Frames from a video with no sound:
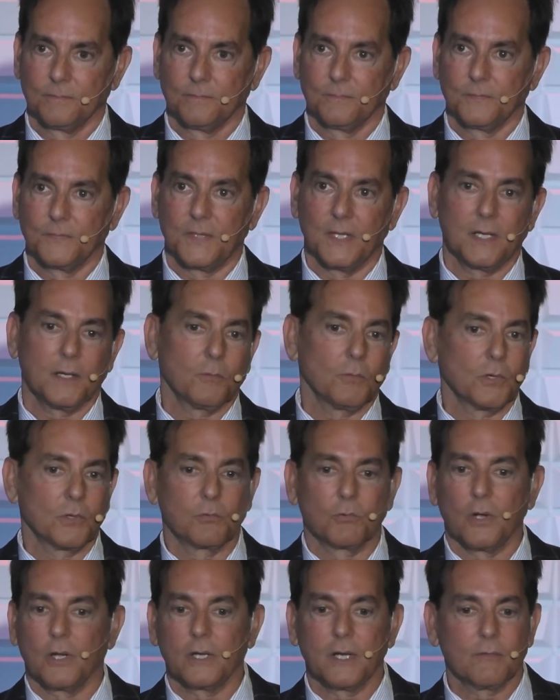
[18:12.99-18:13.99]
That it would
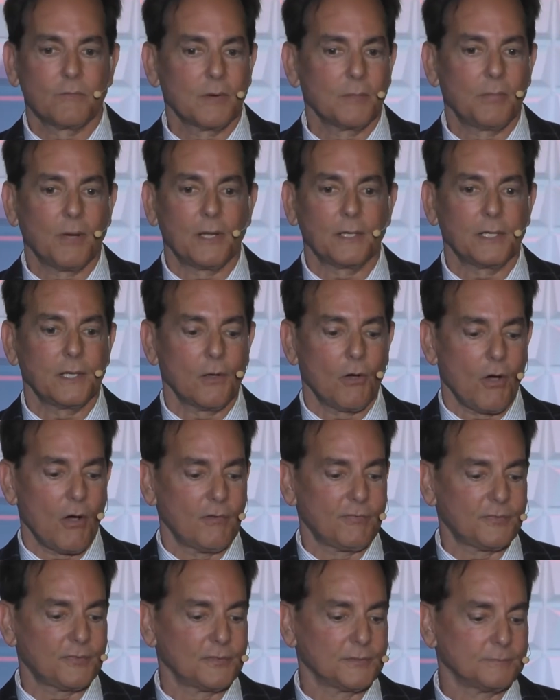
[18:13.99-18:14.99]
run everybody
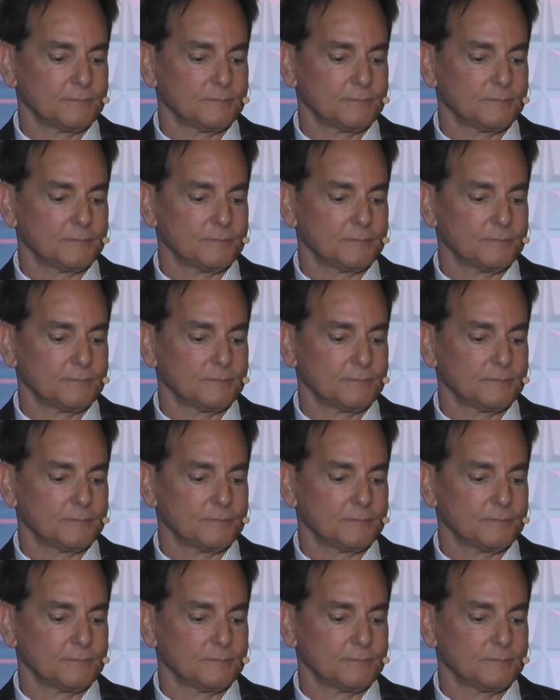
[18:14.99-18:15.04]
off.